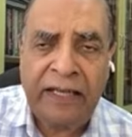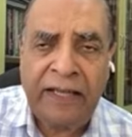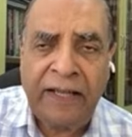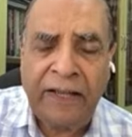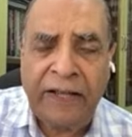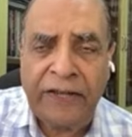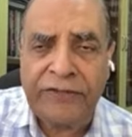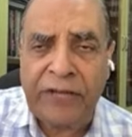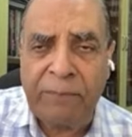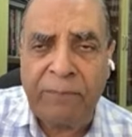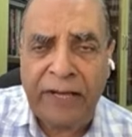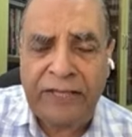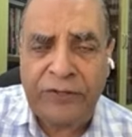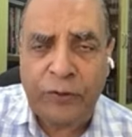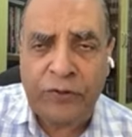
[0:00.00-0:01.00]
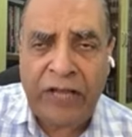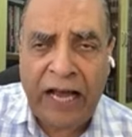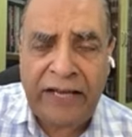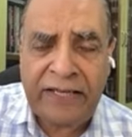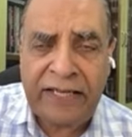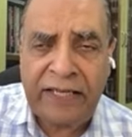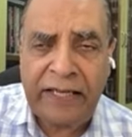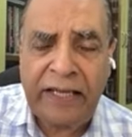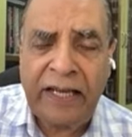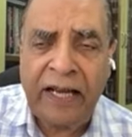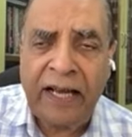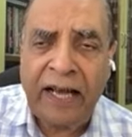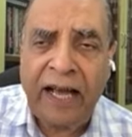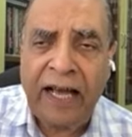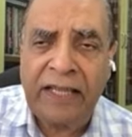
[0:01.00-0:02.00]
is a mixed society
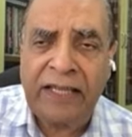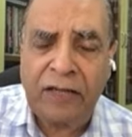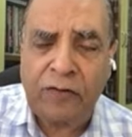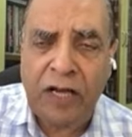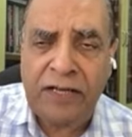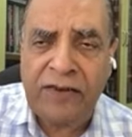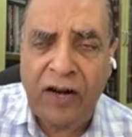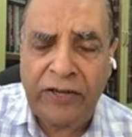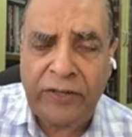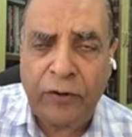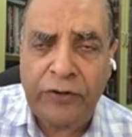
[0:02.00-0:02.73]
and that's why it's not a